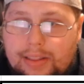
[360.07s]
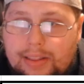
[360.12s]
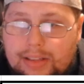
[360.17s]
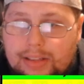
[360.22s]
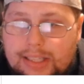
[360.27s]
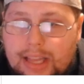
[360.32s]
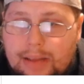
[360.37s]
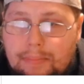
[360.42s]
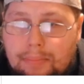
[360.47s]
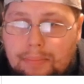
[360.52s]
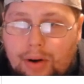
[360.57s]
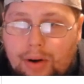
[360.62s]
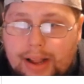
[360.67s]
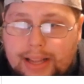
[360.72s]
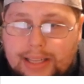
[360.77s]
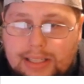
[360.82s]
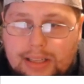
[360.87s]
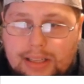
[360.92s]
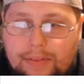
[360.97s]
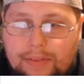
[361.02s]
the same
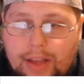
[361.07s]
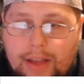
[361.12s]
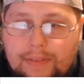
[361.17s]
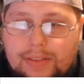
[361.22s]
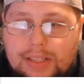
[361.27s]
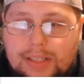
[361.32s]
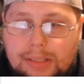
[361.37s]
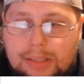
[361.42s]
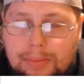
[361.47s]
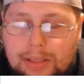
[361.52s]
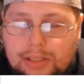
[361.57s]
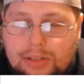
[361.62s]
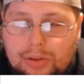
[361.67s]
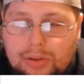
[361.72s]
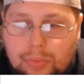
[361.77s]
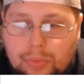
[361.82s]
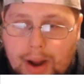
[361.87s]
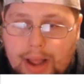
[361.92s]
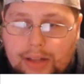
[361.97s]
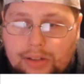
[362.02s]
price of having Spencer
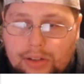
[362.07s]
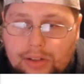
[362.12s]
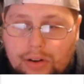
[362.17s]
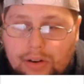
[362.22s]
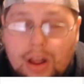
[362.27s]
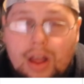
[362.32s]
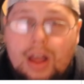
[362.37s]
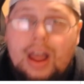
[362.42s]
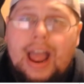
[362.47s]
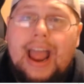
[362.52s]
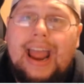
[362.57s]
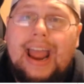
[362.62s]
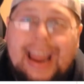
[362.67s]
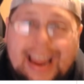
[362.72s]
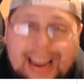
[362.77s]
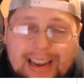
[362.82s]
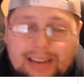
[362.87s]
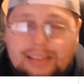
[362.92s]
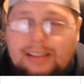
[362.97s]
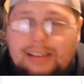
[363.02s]
Rattler
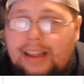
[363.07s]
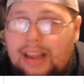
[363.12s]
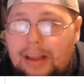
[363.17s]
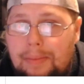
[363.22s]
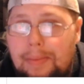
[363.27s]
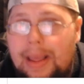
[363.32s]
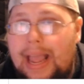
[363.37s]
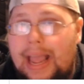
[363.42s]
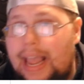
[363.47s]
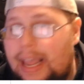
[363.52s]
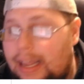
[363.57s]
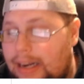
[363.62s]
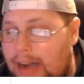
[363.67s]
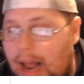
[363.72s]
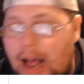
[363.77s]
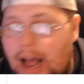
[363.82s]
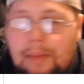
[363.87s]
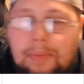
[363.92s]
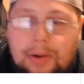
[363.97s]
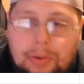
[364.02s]
and Lamb and
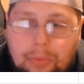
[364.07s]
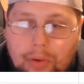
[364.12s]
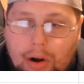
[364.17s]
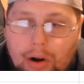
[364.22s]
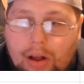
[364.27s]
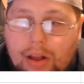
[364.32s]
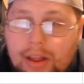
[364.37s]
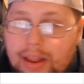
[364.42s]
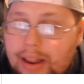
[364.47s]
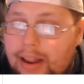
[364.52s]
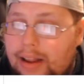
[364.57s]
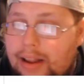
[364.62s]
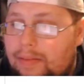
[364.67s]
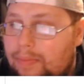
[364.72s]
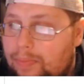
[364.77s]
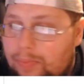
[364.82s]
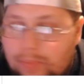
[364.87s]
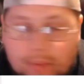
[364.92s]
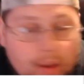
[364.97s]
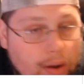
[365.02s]
Amon-Ra
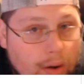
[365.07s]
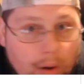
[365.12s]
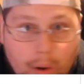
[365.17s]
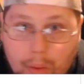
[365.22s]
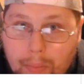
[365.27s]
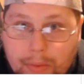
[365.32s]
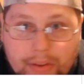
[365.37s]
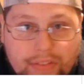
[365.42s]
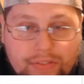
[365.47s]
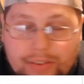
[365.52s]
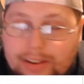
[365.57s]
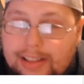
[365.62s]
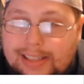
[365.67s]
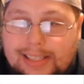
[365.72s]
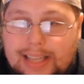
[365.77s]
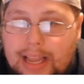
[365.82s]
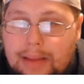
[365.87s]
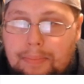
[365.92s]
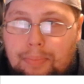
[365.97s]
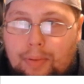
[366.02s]
almost for the
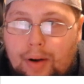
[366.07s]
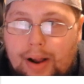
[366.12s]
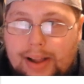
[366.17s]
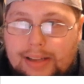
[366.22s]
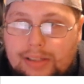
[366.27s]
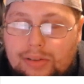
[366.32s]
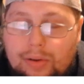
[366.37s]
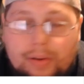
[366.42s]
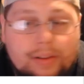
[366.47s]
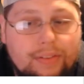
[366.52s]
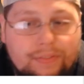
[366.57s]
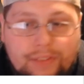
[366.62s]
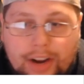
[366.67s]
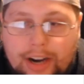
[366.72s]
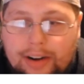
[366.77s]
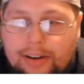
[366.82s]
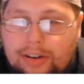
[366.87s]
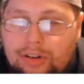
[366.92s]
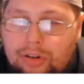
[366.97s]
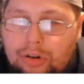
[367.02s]
same price. So it's
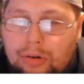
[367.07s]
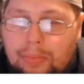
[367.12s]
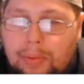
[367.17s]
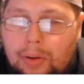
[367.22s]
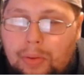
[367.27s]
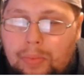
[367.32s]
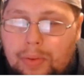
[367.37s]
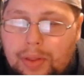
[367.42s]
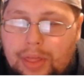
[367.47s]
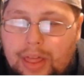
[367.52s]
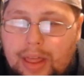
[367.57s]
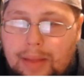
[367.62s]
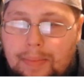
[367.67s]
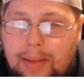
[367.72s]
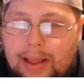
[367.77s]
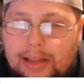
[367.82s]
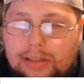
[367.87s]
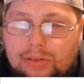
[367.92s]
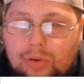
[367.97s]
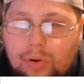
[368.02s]
very doable with him
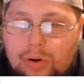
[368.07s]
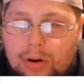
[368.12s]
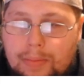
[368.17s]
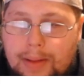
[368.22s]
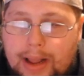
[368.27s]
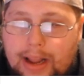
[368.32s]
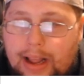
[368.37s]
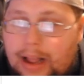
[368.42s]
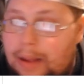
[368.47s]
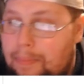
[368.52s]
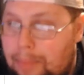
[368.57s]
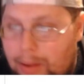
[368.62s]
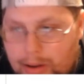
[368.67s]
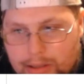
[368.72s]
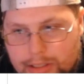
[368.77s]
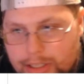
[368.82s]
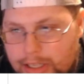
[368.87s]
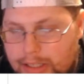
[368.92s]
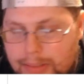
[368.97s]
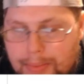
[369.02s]
as quarterback. I
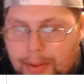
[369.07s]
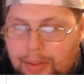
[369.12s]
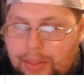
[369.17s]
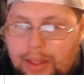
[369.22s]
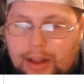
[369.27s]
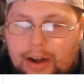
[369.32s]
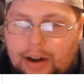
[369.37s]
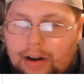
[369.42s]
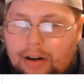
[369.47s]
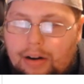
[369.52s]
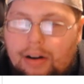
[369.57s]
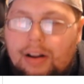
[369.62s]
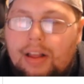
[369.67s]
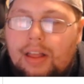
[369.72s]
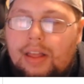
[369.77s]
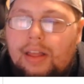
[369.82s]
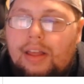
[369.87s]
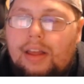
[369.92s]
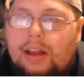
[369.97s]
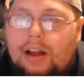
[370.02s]
apologize about that error.
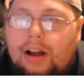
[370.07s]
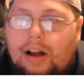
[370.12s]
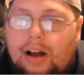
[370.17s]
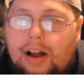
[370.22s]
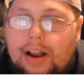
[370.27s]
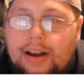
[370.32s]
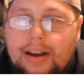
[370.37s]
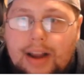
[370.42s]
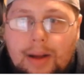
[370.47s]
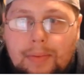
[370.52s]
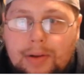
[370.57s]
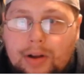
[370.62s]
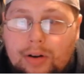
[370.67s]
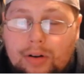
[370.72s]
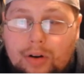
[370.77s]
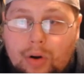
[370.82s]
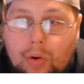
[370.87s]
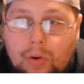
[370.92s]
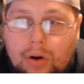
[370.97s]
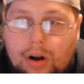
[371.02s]
Now we go
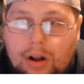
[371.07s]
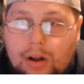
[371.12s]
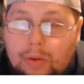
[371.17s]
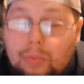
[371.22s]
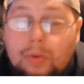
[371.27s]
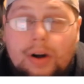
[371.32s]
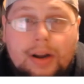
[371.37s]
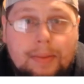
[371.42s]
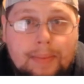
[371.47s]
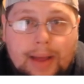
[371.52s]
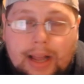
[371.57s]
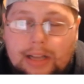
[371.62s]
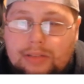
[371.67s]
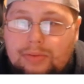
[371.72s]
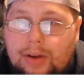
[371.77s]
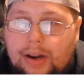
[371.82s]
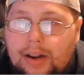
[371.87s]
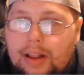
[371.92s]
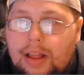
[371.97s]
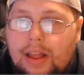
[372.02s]
to running backs,
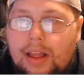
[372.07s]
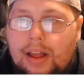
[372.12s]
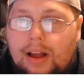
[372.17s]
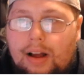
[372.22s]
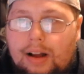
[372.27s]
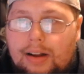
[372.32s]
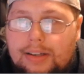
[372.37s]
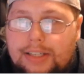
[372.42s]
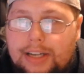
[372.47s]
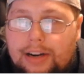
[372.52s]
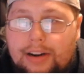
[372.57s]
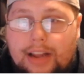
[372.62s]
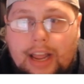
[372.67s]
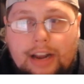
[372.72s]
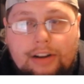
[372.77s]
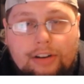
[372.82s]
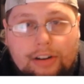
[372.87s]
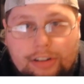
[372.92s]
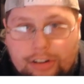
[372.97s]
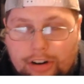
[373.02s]
right? Derrick
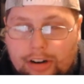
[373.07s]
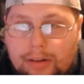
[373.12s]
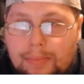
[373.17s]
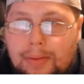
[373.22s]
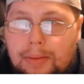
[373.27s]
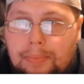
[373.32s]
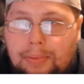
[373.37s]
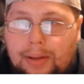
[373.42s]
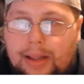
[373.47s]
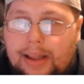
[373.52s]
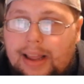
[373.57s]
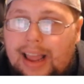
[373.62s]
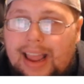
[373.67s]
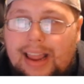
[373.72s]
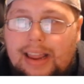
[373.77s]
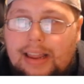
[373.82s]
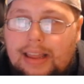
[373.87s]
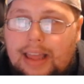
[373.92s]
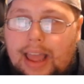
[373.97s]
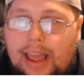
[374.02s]
Henry, tournament play,
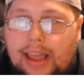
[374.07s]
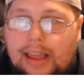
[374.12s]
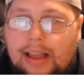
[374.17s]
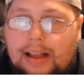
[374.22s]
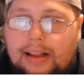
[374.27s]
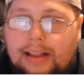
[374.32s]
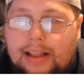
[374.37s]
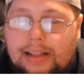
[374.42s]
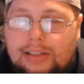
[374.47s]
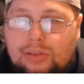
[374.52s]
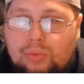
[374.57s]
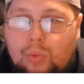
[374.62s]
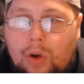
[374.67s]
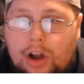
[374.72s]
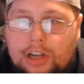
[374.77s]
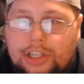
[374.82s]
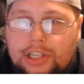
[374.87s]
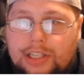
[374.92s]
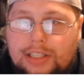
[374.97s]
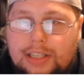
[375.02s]
$8K against
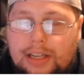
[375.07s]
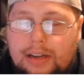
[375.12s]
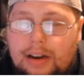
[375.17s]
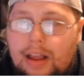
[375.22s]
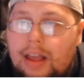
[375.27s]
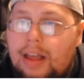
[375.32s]
Washington.